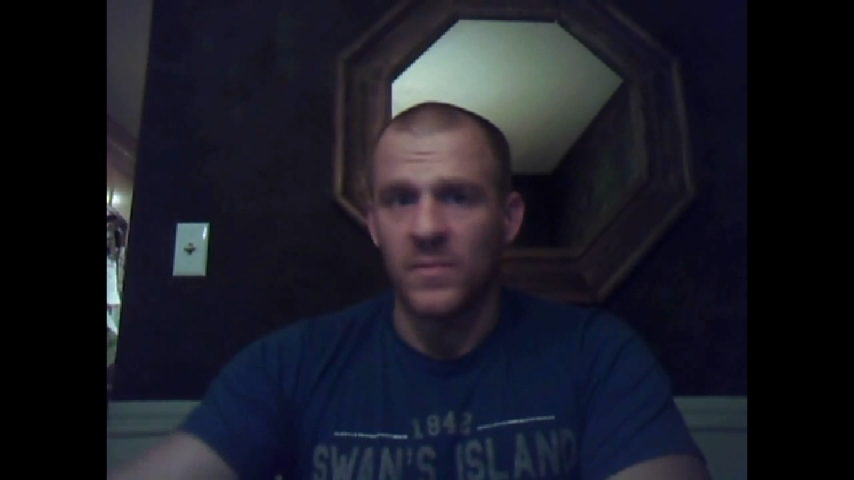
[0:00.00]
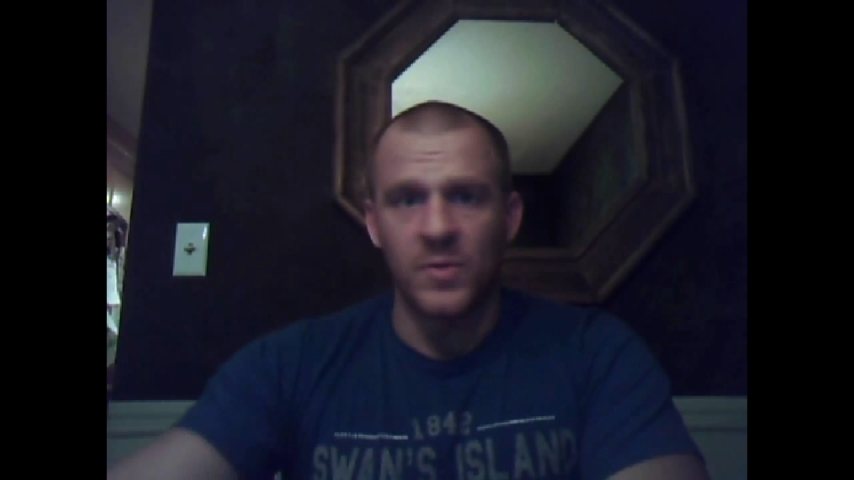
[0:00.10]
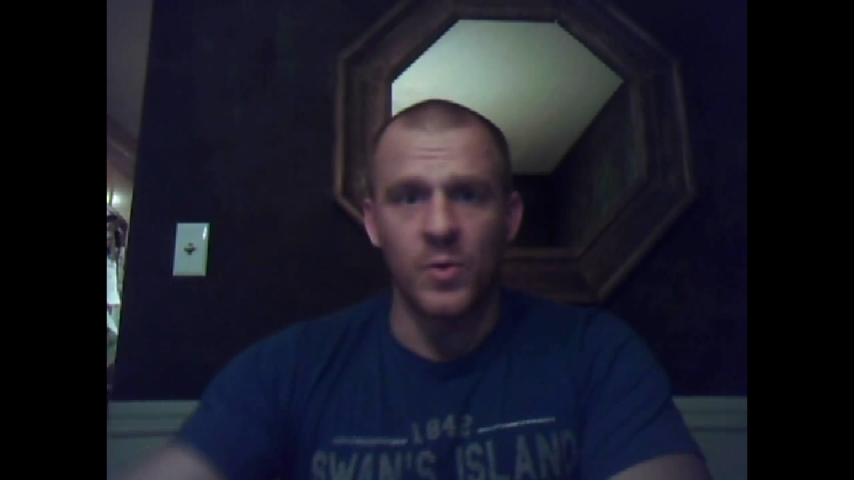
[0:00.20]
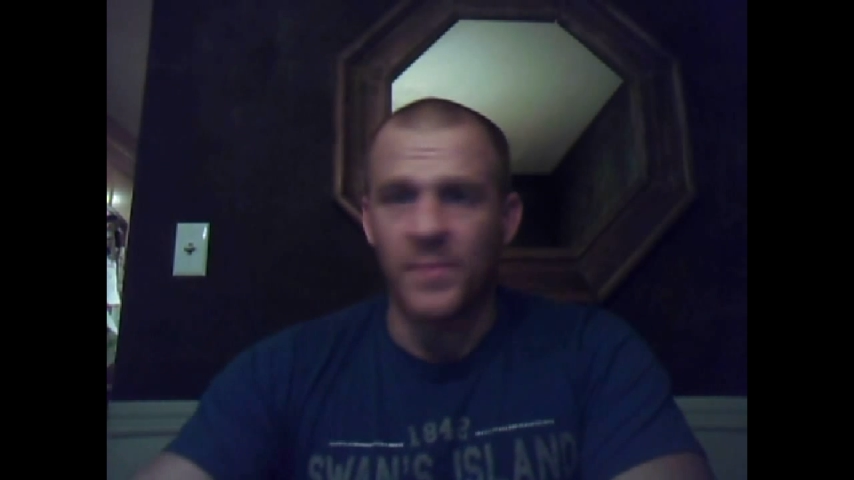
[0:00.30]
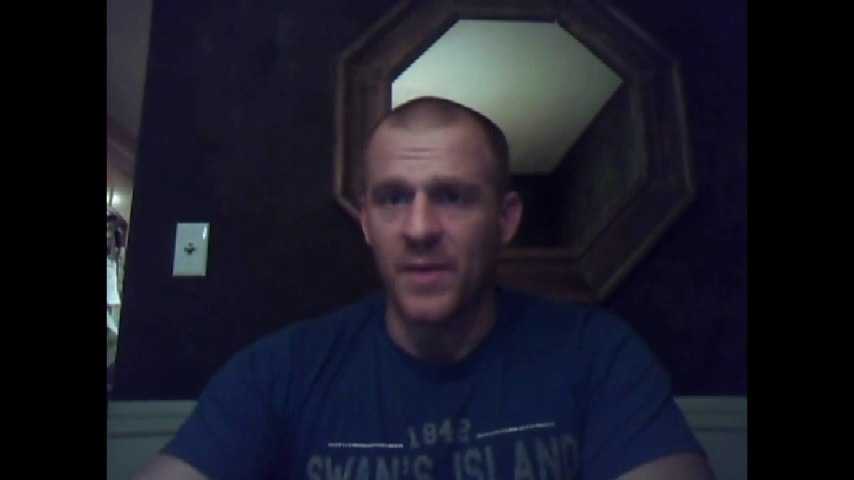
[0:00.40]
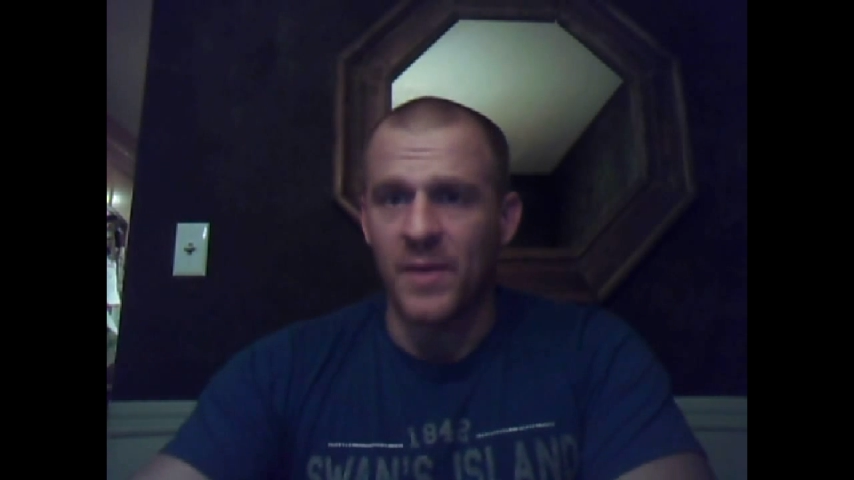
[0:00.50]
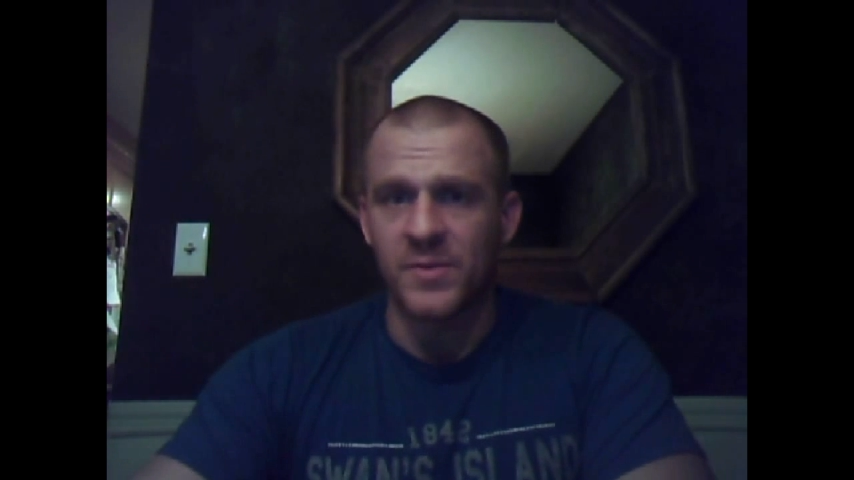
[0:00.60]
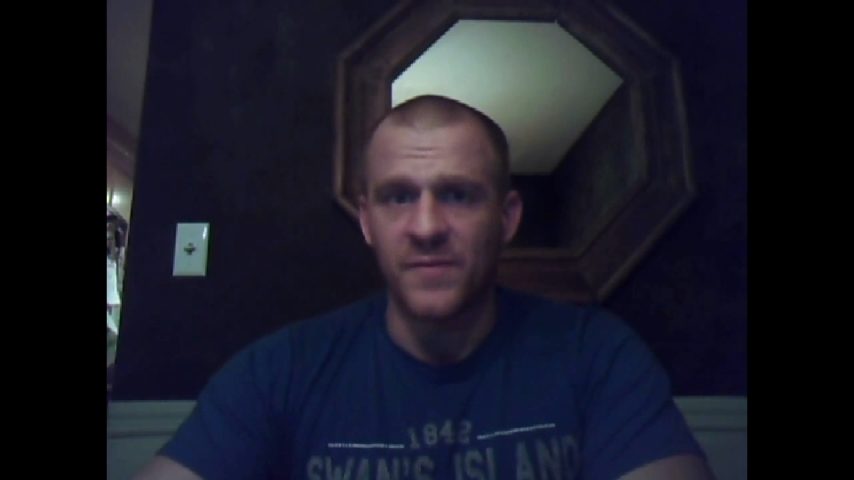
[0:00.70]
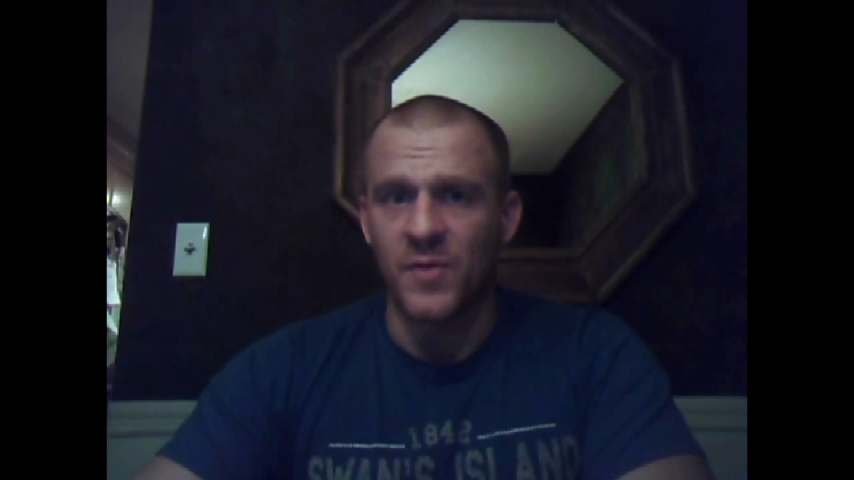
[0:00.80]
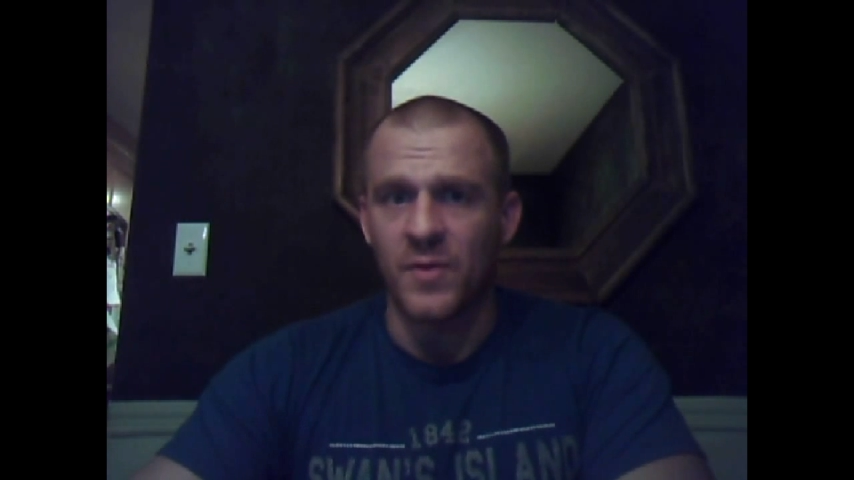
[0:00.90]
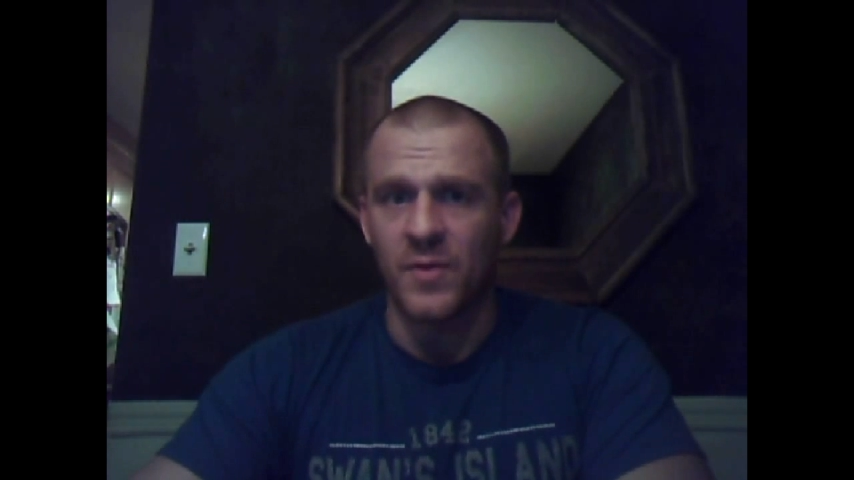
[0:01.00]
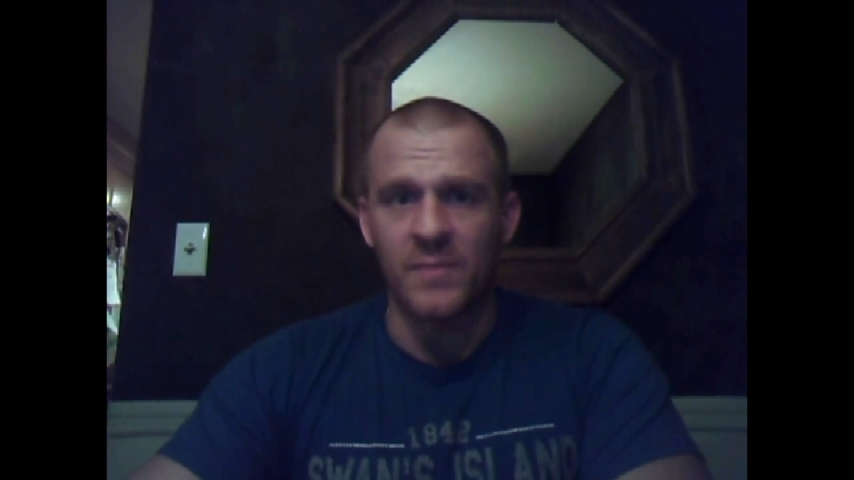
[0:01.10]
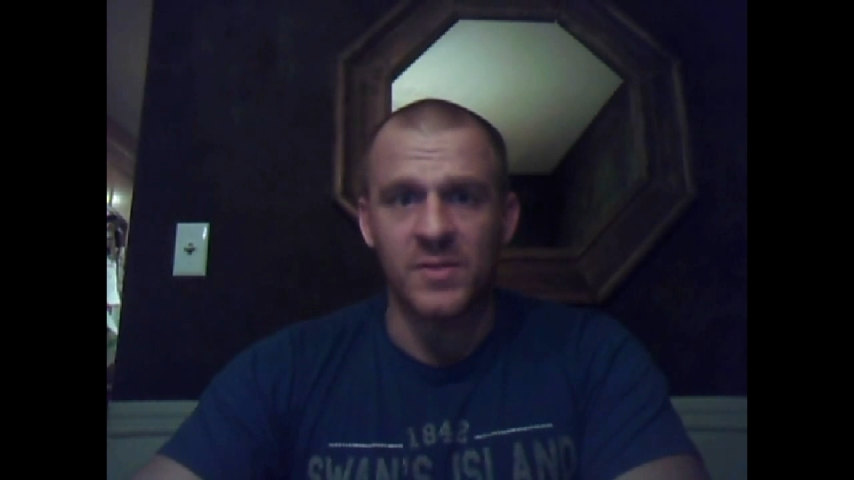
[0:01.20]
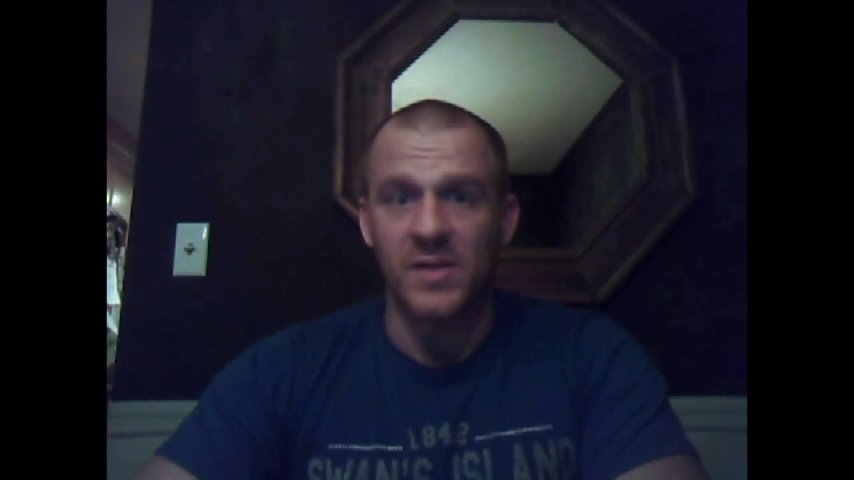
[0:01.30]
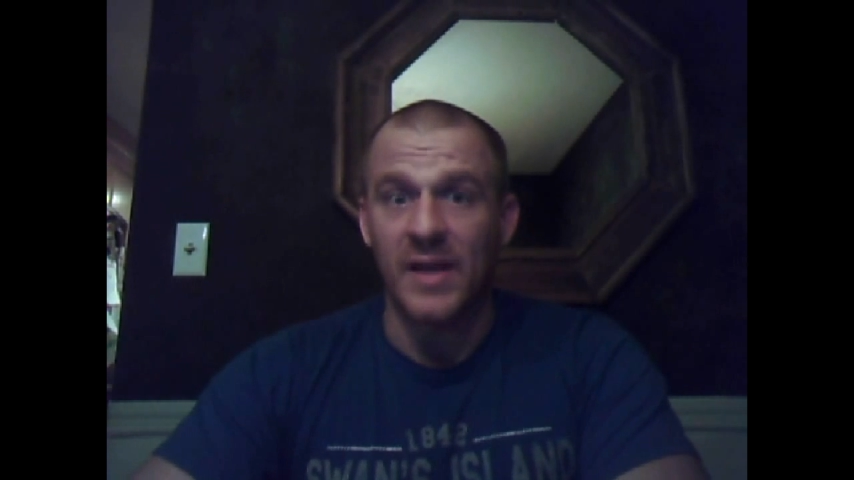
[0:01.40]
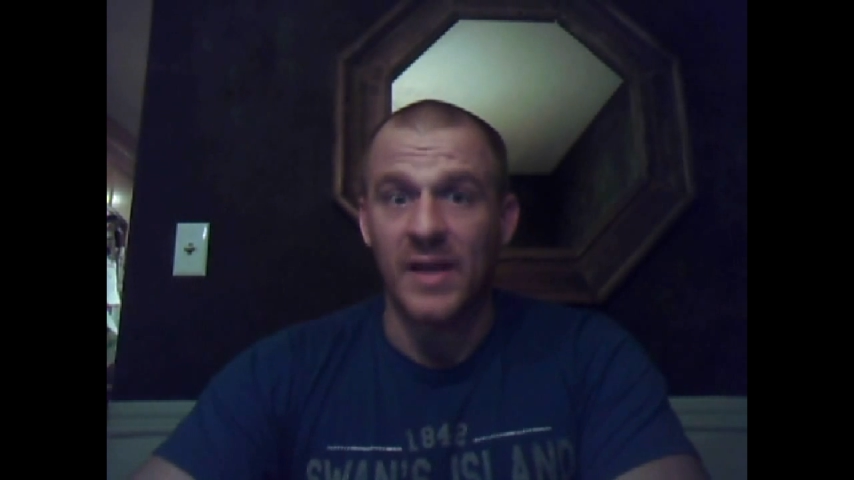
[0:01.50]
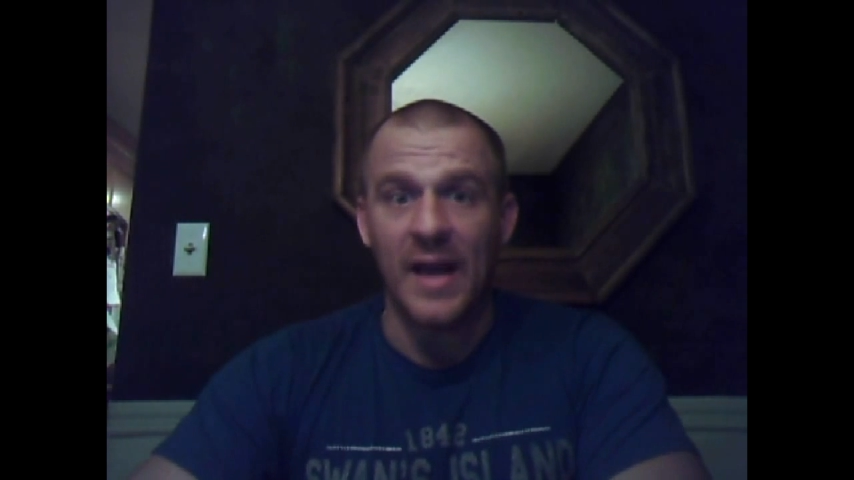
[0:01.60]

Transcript: you would be able to view them just like